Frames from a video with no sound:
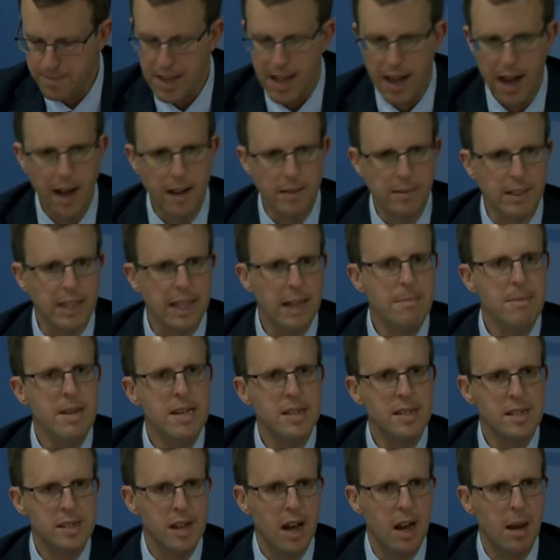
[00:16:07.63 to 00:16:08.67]
Uh, let me
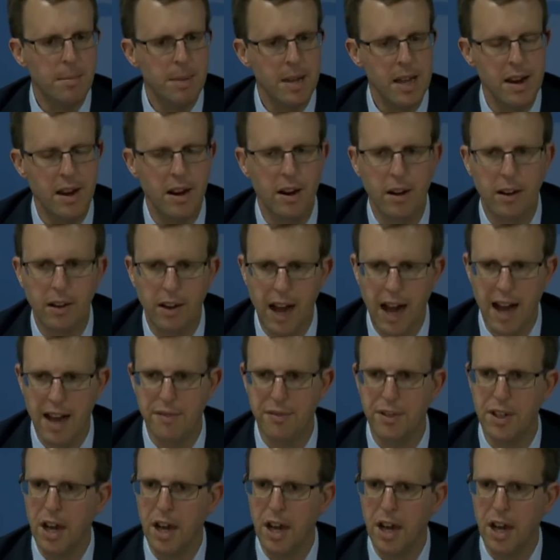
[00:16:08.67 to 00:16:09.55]
stop here. I've